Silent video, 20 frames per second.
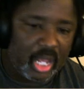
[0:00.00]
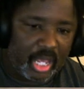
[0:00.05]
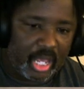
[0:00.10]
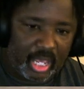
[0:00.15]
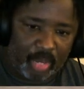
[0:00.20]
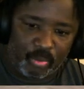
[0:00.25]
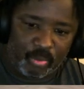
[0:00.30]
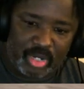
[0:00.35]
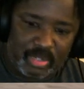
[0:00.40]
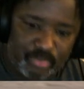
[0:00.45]

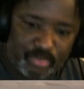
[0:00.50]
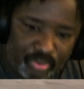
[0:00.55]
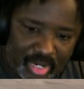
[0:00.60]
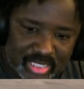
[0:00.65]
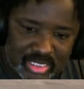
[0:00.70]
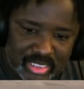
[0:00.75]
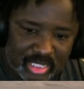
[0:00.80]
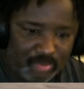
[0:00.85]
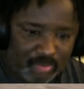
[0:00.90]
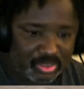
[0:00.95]
and when he
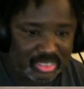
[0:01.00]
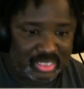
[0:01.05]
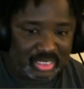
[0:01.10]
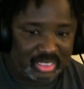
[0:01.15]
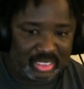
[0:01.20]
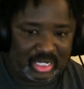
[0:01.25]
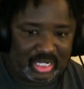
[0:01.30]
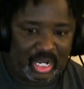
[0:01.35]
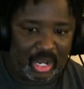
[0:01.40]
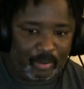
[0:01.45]
pressed it, it was
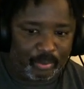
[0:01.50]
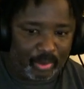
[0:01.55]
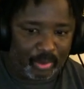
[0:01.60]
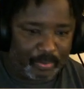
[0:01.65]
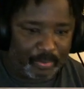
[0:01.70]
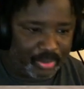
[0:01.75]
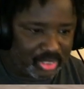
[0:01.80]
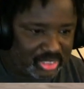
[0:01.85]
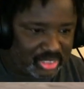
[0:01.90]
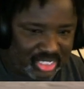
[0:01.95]
still in an
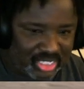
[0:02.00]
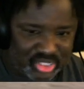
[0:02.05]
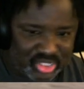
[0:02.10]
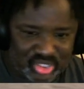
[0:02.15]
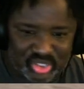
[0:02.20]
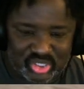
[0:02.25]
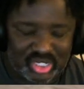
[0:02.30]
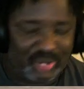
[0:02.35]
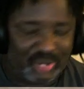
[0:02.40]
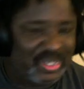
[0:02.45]
upward
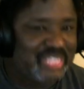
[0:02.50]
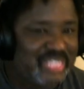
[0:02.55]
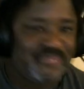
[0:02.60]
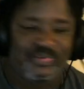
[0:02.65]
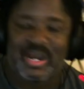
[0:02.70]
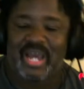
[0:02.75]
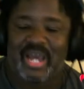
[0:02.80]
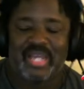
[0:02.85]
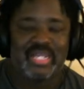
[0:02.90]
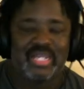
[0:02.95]
position, so it's
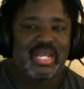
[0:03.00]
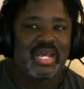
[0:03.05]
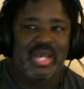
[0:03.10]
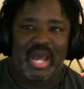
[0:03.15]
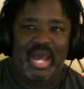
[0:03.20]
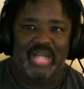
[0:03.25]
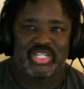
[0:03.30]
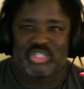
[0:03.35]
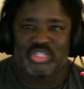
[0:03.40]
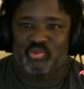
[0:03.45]
fine.
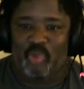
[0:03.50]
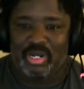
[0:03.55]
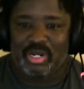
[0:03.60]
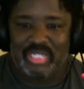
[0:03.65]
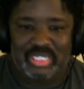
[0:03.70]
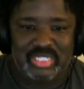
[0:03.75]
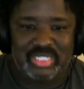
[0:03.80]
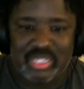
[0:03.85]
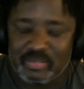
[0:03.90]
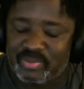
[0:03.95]
I just wanted
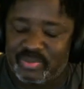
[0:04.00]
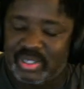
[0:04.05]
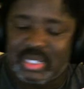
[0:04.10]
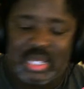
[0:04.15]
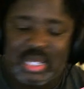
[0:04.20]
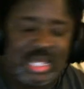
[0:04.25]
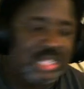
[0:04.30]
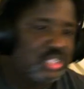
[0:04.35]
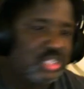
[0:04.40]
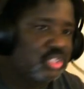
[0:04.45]
to see, but
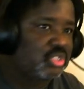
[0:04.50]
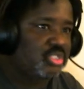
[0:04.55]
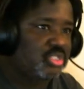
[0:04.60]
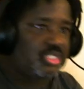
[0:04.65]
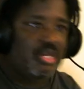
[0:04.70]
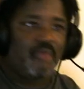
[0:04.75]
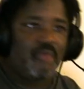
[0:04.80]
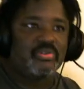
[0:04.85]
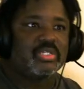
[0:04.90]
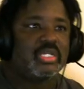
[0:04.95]

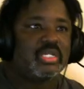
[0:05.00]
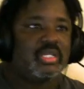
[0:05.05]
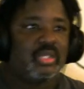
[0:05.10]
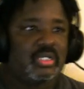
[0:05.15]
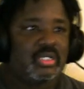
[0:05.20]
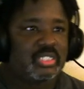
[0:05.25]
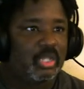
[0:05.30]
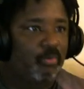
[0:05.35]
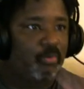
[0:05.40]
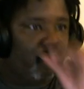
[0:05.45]
seriously,
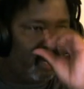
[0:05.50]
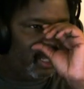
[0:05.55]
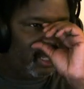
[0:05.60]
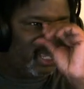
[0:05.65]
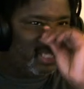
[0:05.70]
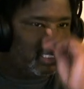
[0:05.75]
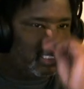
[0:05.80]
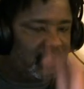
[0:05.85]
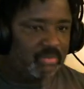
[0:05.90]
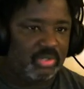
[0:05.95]
looks like we're going to
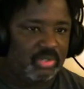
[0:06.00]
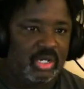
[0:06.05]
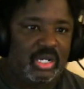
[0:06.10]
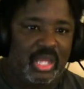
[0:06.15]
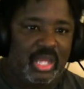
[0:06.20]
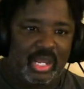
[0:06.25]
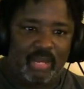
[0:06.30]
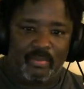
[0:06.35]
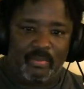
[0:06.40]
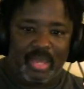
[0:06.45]
get some good
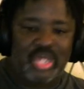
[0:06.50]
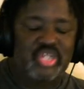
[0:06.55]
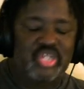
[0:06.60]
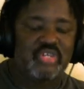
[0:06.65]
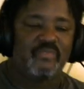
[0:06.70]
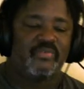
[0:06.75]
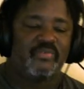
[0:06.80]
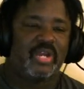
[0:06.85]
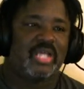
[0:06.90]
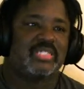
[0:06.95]

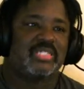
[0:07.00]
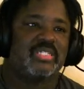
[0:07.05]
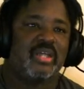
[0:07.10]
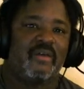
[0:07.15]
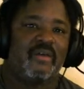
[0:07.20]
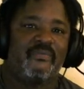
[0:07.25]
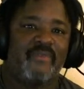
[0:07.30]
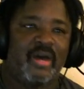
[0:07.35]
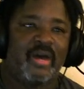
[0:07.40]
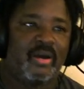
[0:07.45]
animation for that
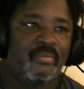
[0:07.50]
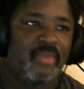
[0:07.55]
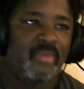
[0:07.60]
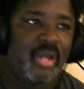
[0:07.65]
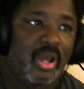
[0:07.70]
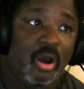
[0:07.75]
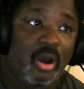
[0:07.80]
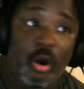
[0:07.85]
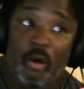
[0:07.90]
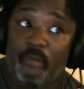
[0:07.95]
stuff.
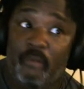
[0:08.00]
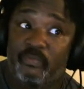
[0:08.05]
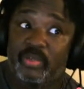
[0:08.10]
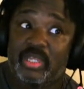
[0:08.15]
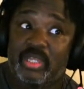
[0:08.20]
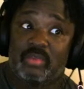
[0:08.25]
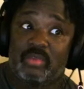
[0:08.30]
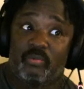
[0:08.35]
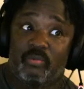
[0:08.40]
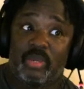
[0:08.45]

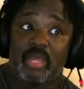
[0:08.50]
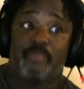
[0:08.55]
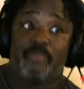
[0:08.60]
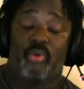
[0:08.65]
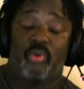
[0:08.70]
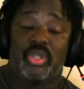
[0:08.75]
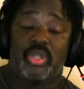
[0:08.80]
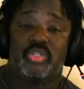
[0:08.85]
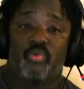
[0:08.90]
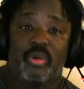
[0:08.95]
Hopefully
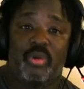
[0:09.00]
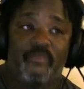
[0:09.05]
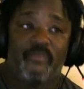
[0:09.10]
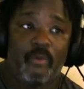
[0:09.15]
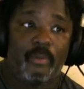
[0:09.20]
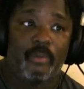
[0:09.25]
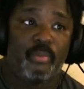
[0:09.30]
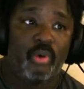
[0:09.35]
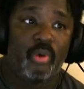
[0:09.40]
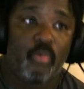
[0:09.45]

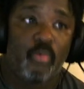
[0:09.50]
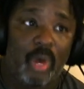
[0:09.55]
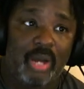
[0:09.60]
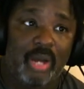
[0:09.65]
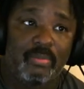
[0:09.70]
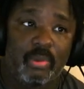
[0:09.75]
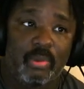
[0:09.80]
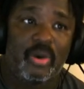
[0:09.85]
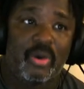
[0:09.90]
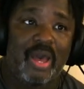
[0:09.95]

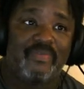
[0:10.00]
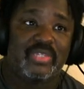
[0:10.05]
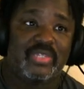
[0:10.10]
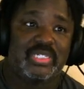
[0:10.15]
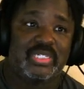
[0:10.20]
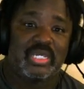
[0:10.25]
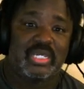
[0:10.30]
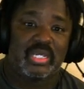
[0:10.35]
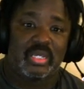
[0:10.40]
3.24.1, but we'll have to see.